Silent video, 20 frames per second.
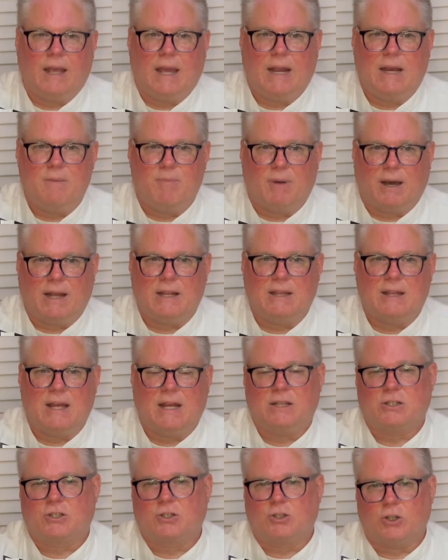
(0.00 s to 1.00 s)
Anybody
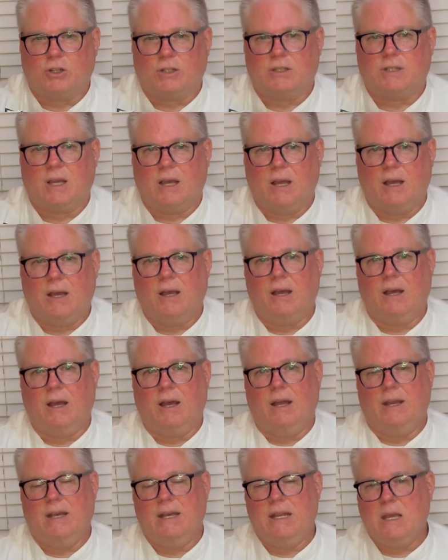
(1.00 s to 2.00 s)
that has cooked
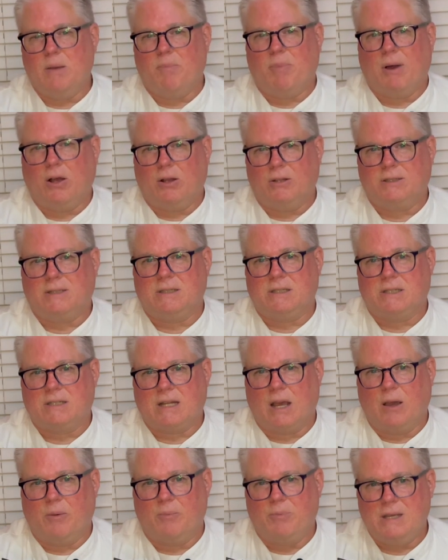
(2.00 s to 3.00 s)
a
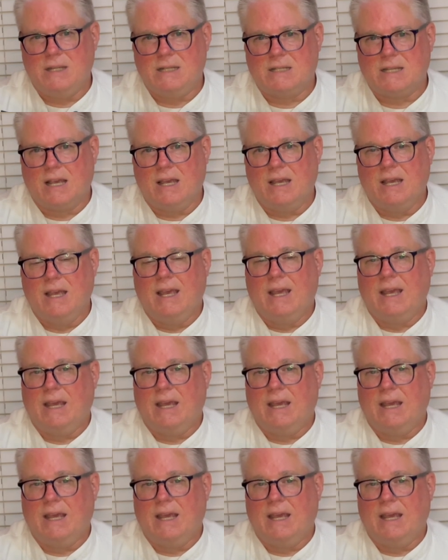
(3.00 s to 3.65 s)
Neapolitan-style pizza